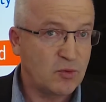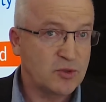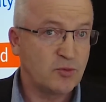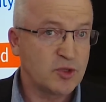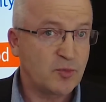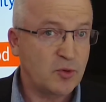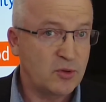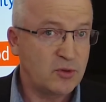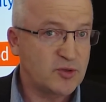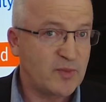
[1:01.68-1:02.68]
was
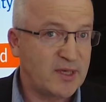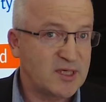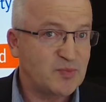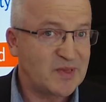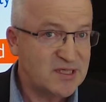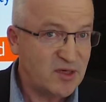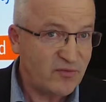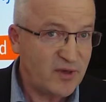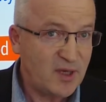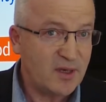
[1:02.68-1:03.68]
produced by a
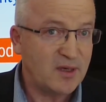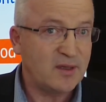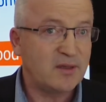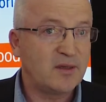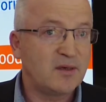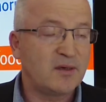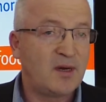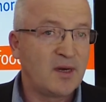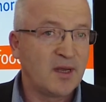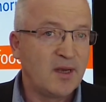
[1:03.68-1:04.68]
specific and
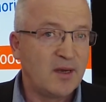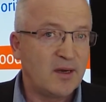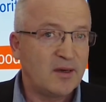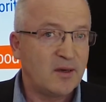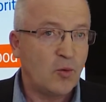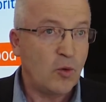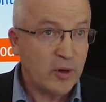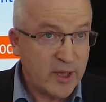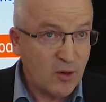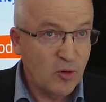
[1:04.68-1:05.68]

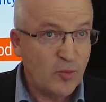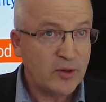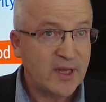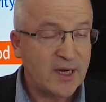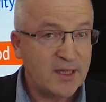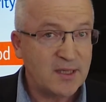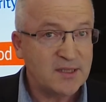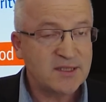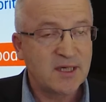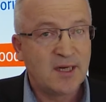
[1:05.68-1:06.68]
working group on
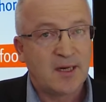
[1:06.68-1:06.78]
guidance.